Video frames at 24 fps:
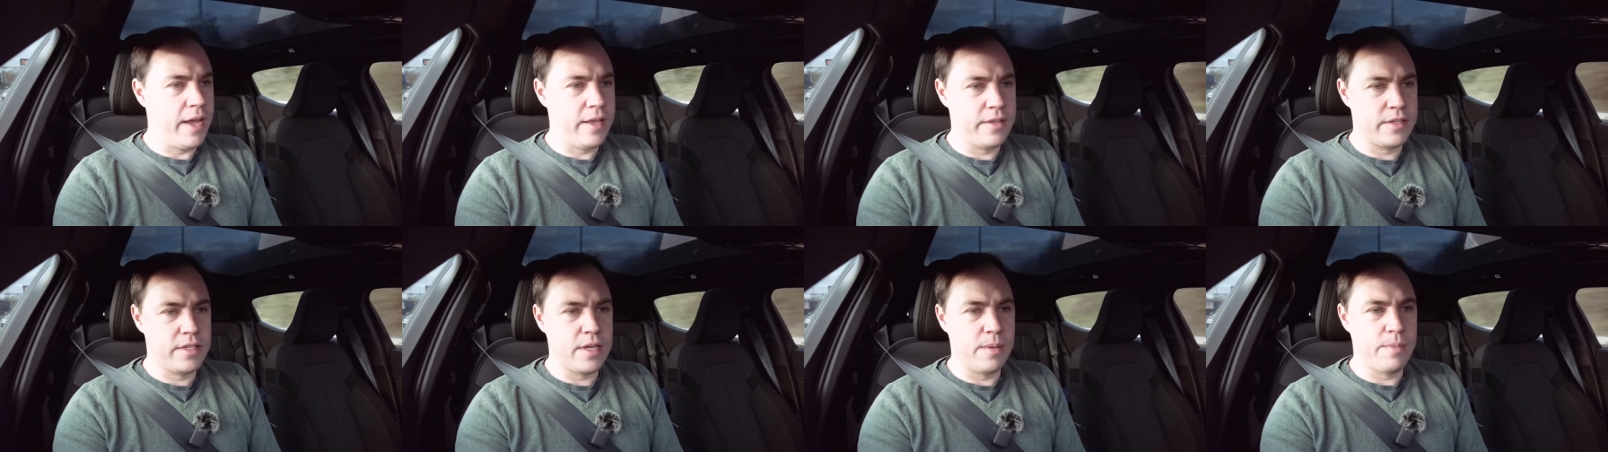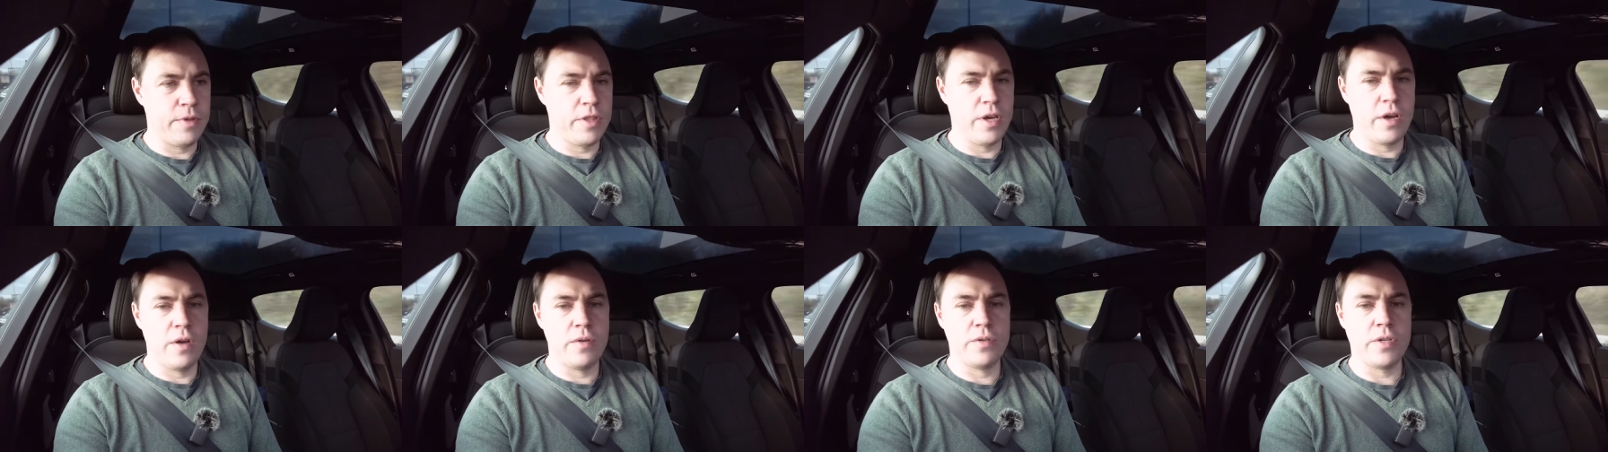And some
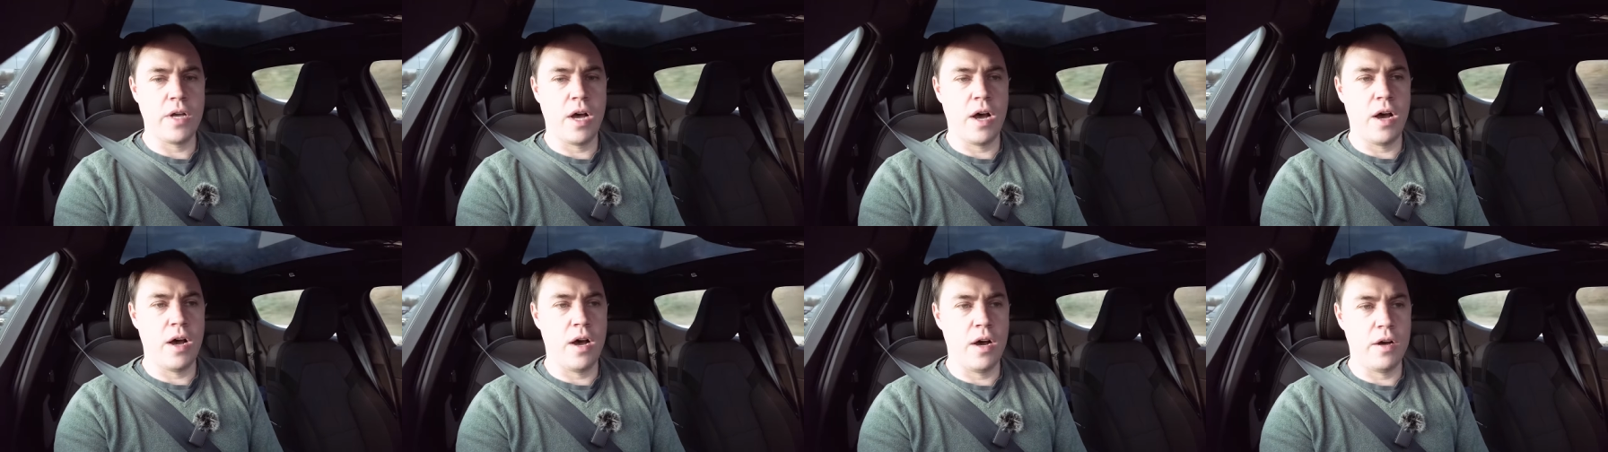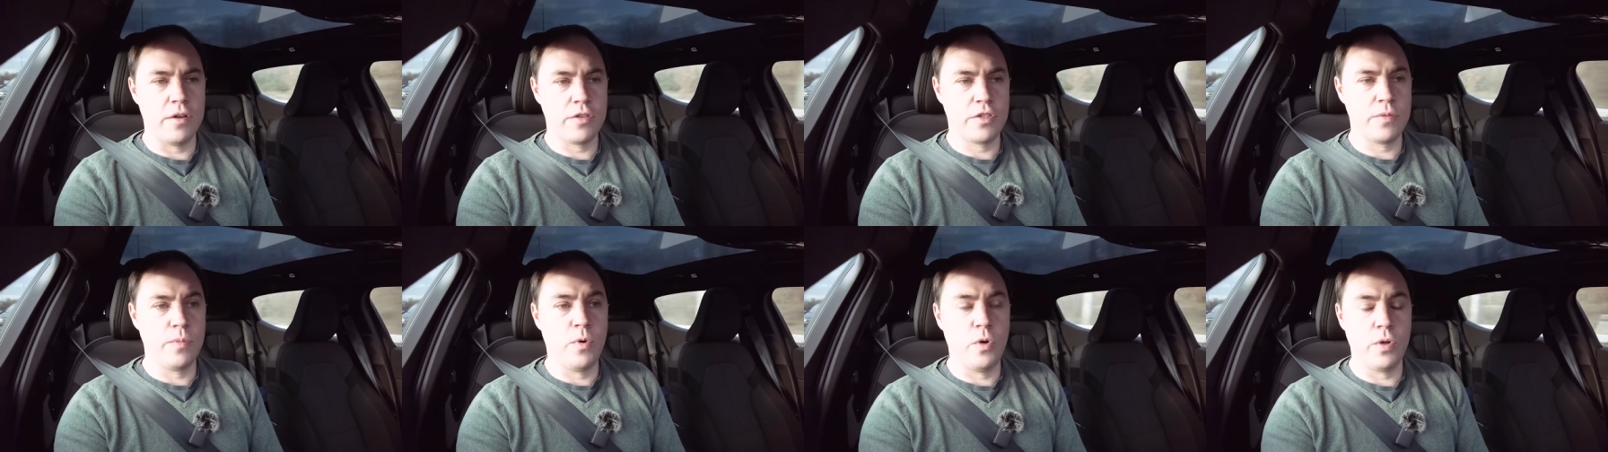of those
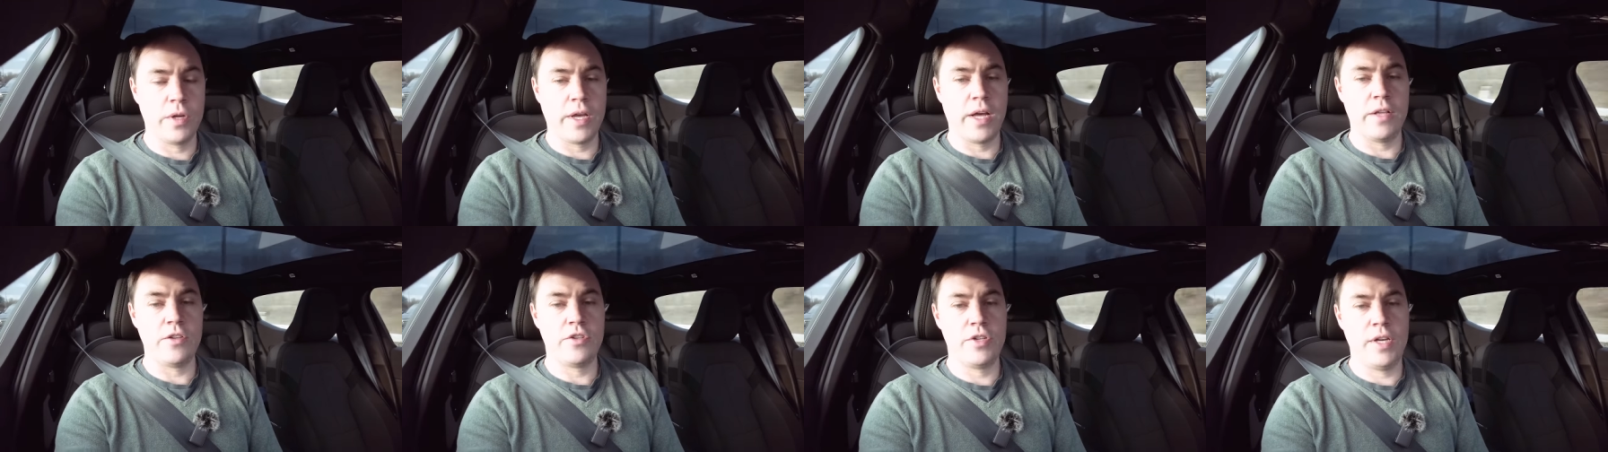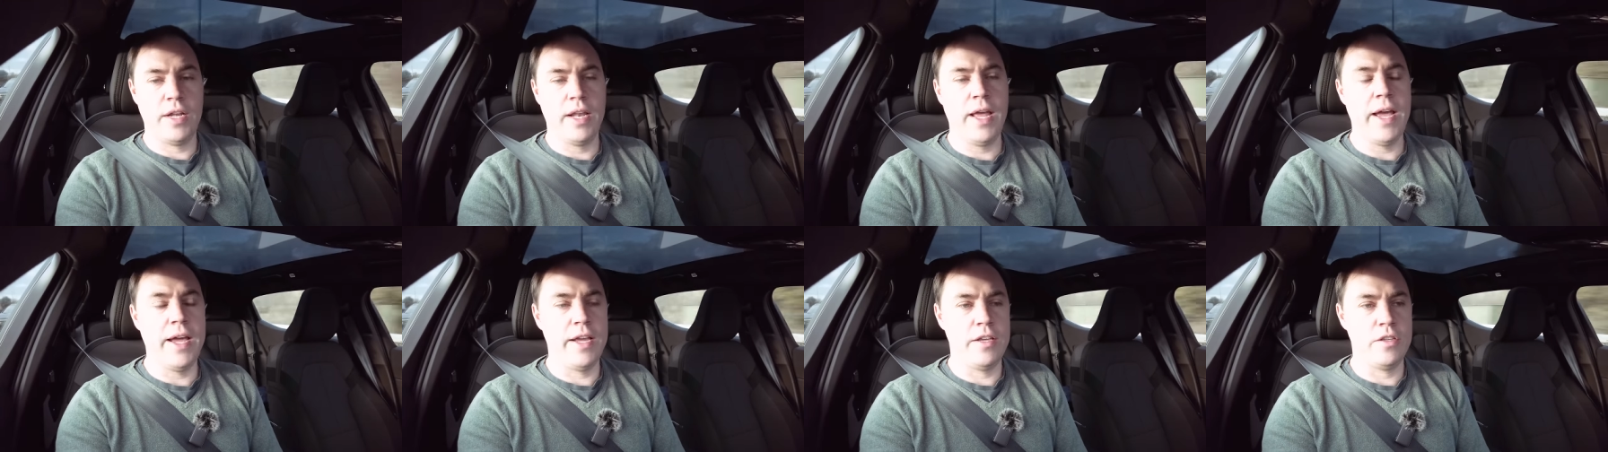are small country
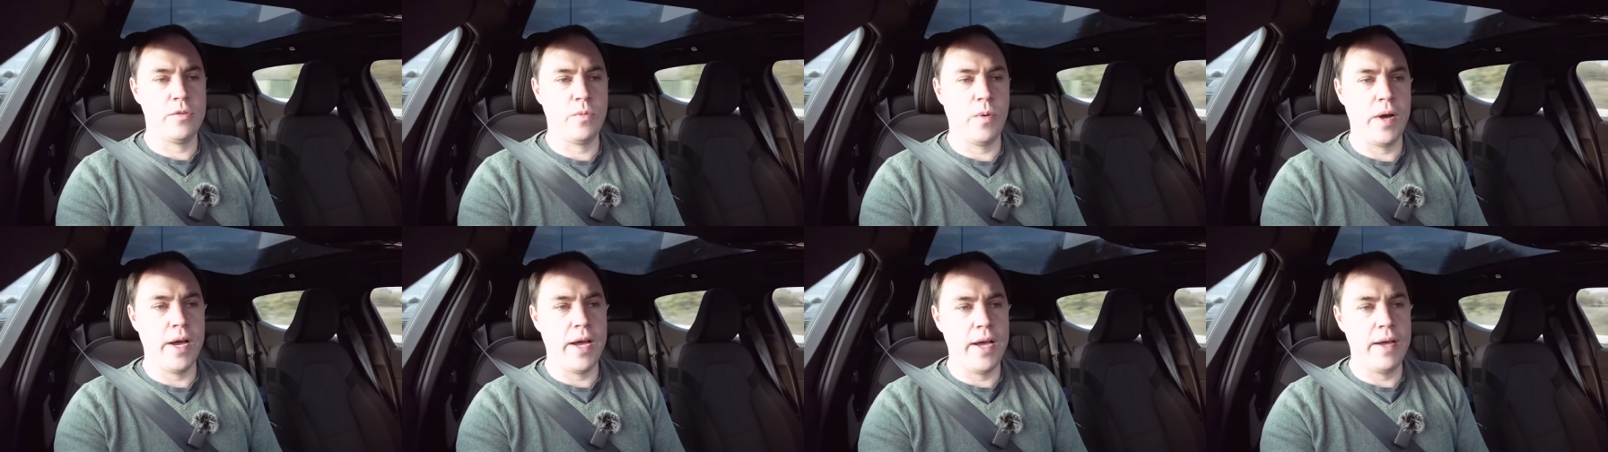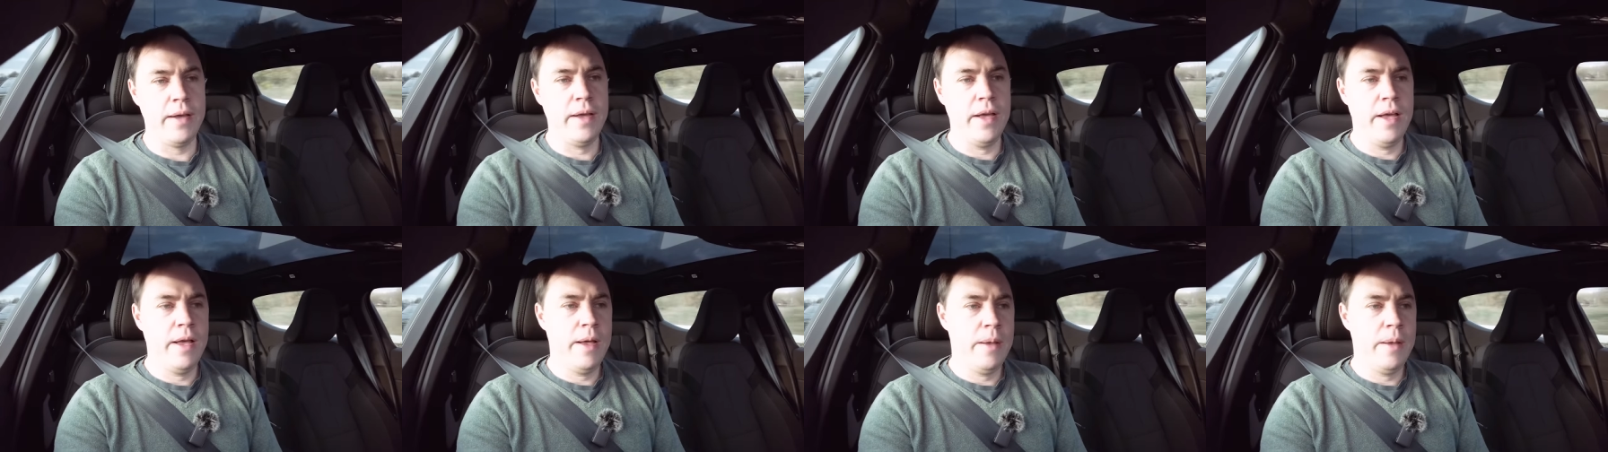lanes where